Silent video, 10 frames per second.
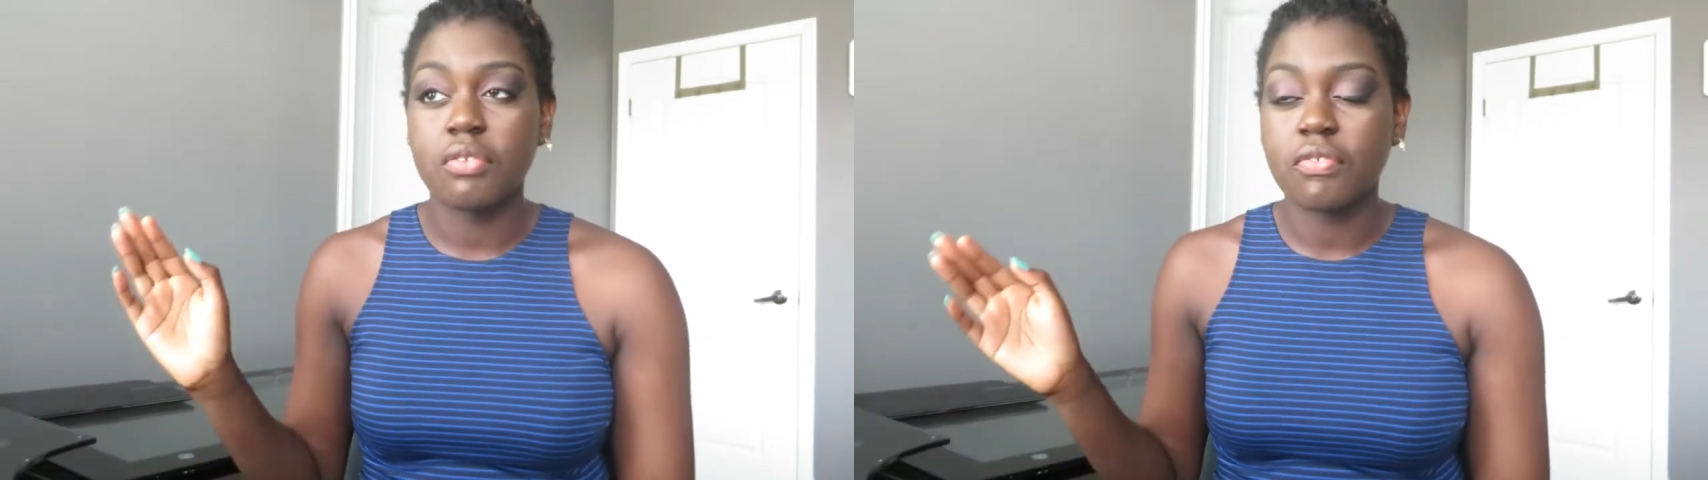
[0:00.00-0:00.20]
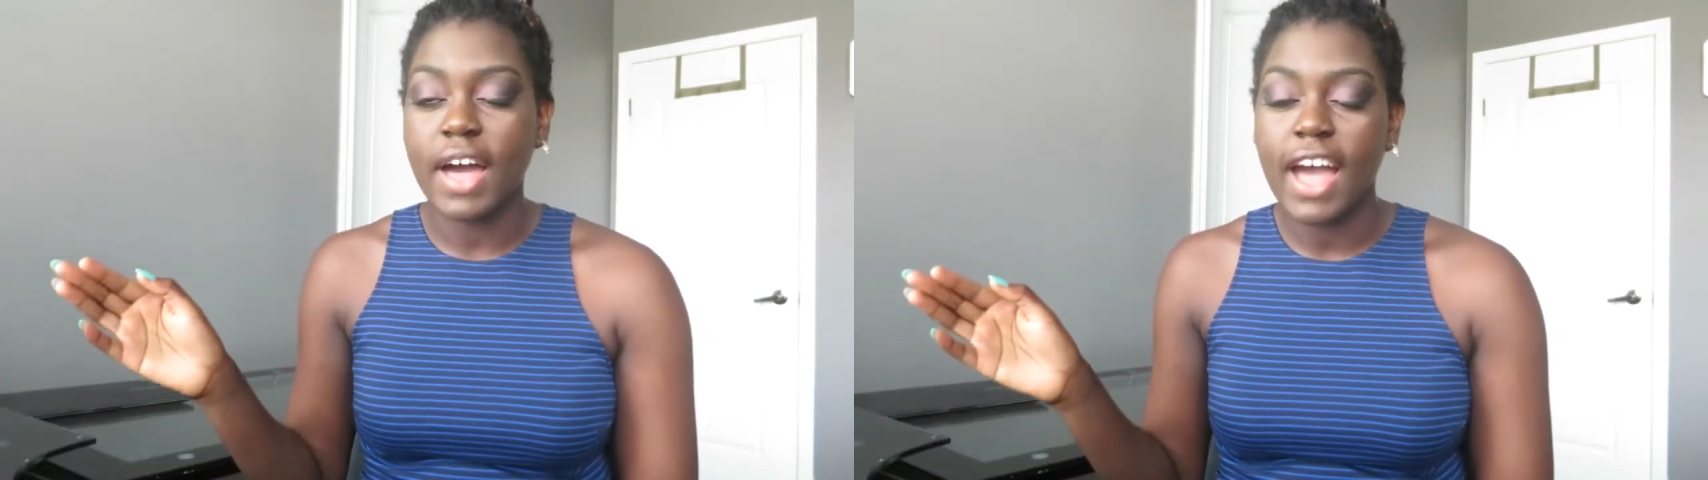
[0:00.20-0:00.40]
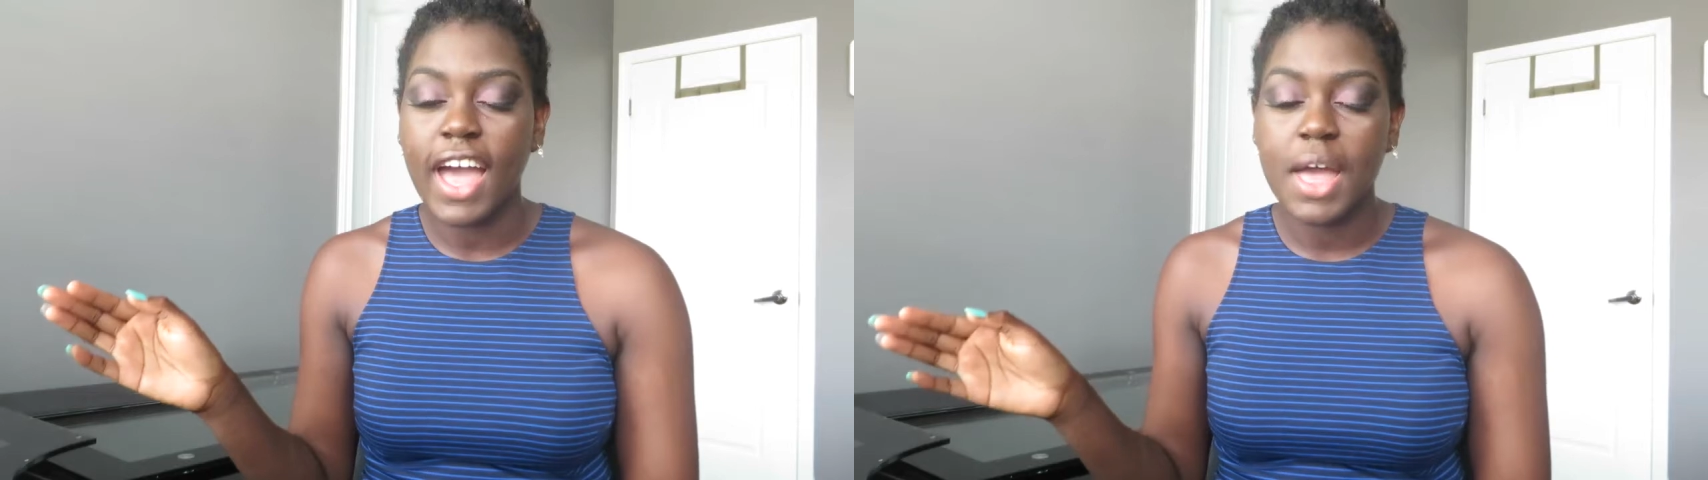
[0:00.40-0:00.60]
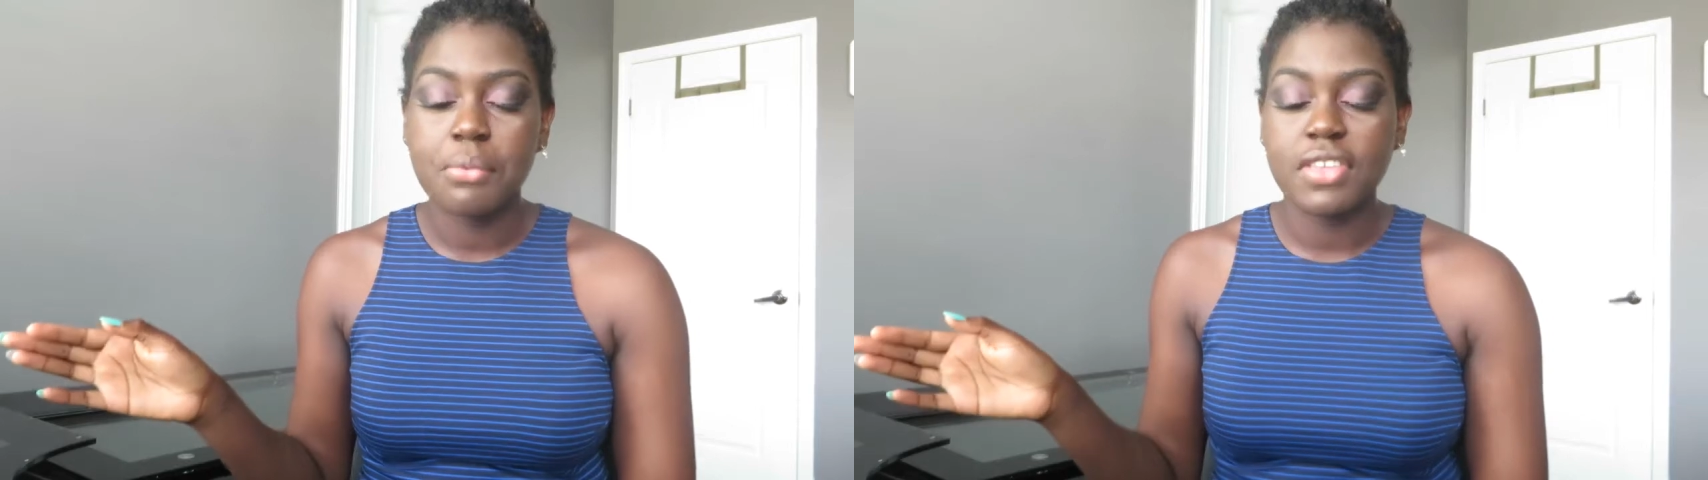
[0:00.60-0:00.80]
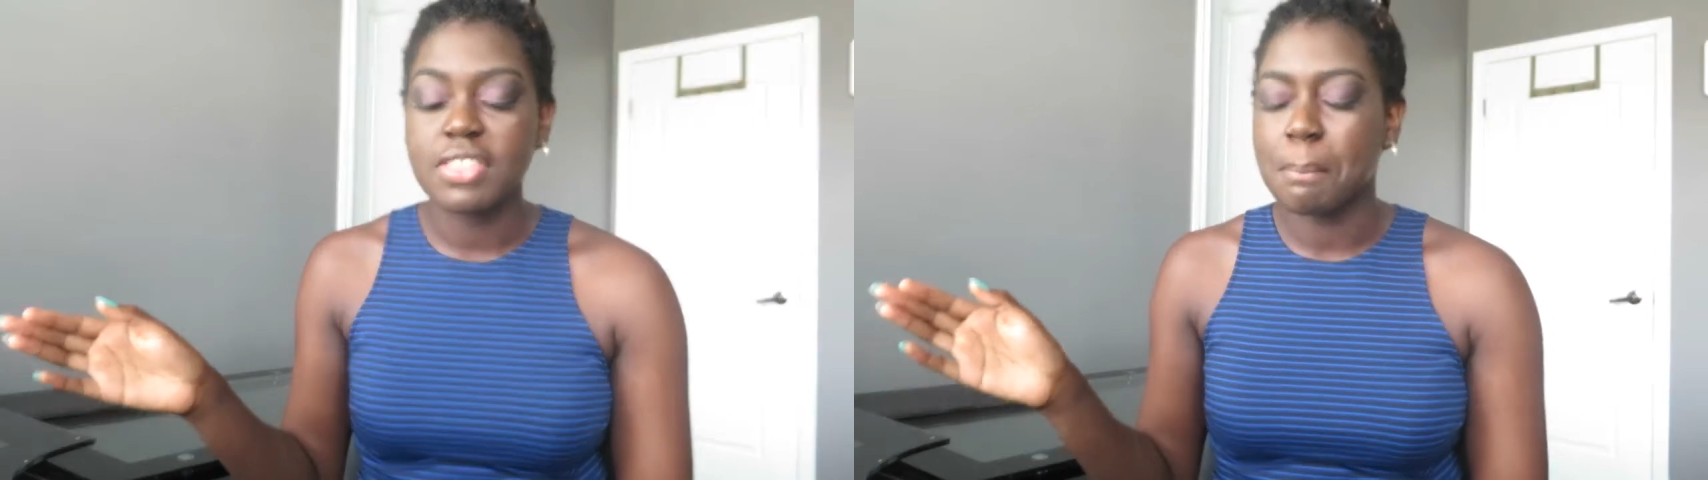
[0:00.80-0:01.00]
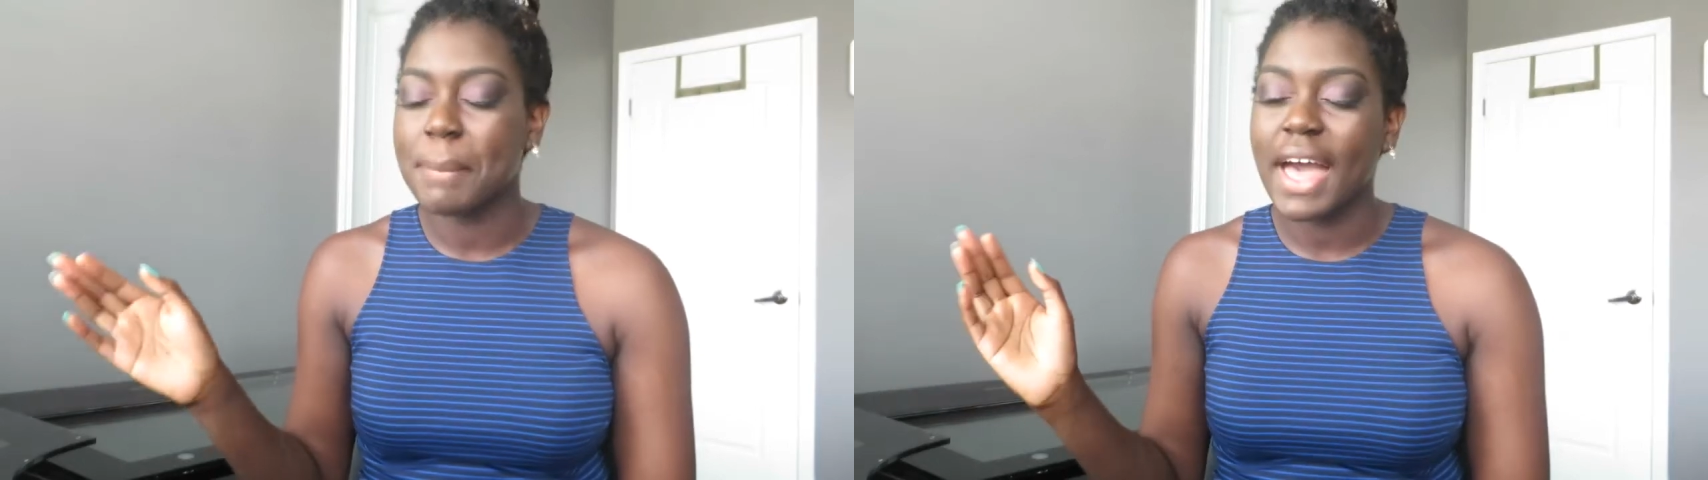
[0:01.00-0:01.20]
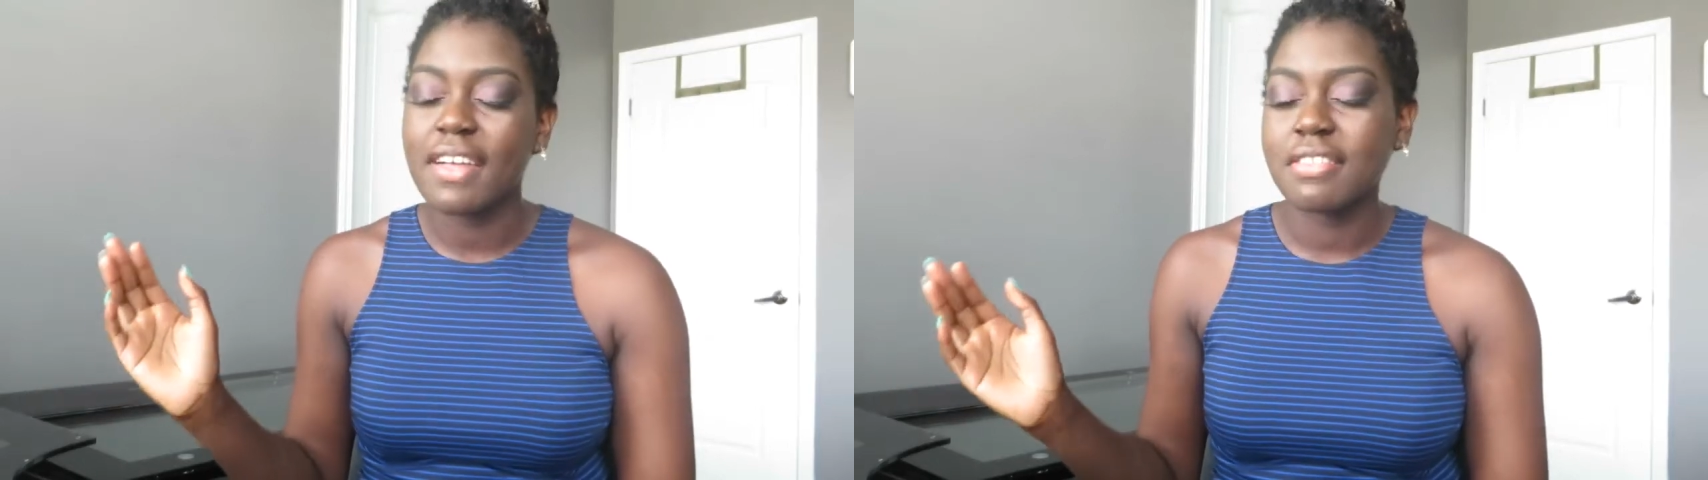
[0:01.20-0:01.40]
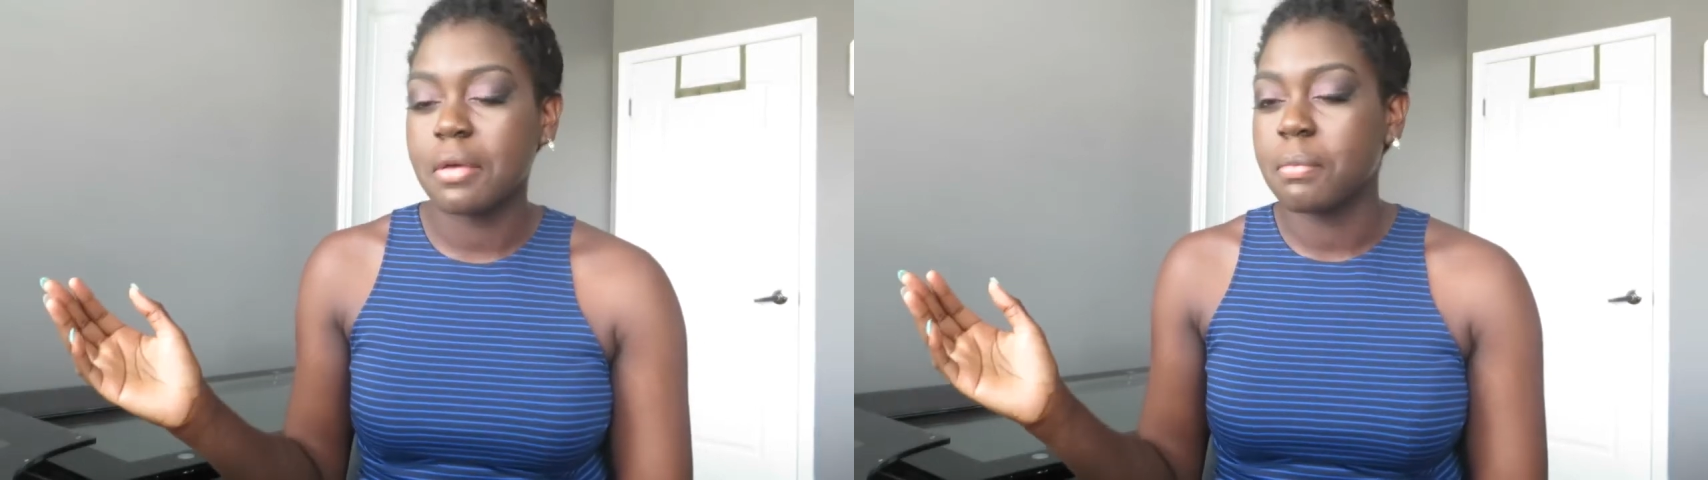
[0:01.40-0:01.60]
vibes in the
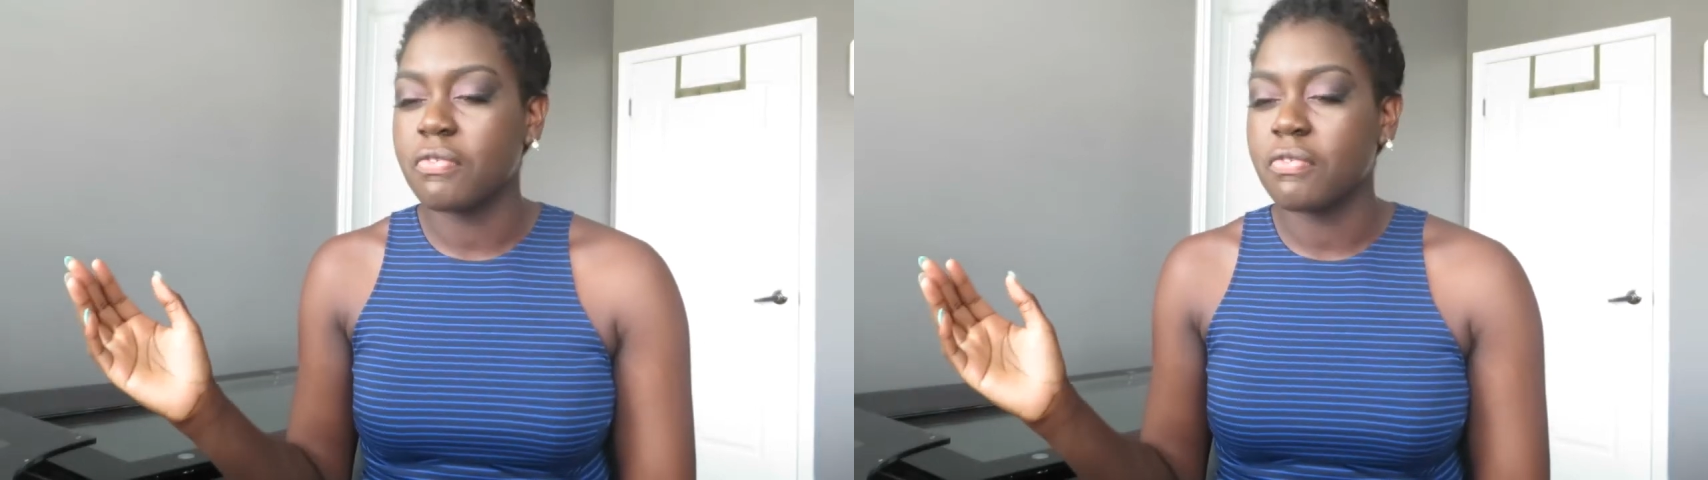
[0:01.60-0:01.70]
bathtub